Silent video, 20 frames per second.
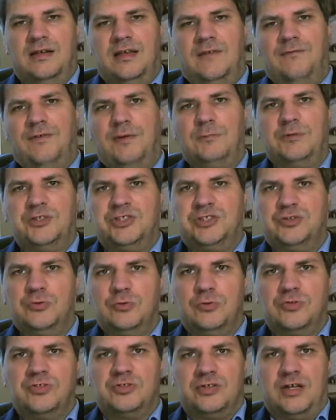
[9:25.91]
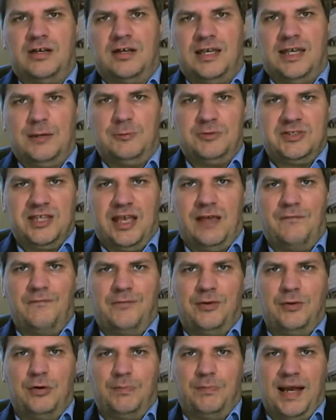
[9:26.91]
If it was shorter, it was getting
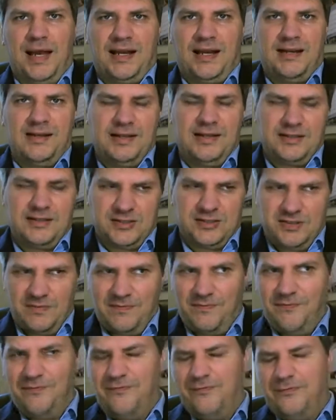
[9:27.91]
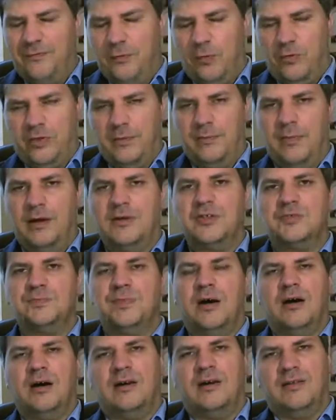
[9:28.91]
fewer backlinks for the
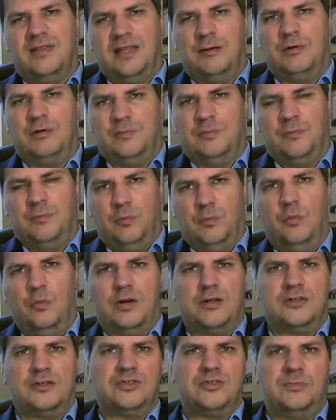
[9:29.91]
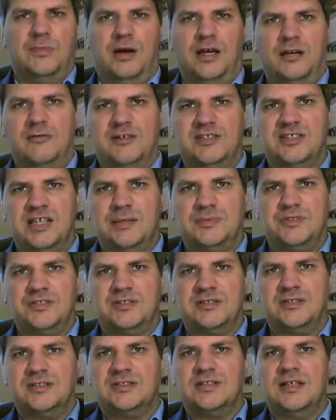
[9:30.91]
most part. There were one or two minor
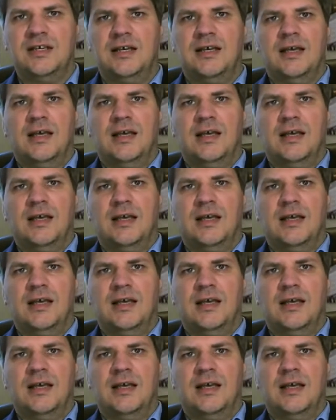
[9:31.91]
exceptions.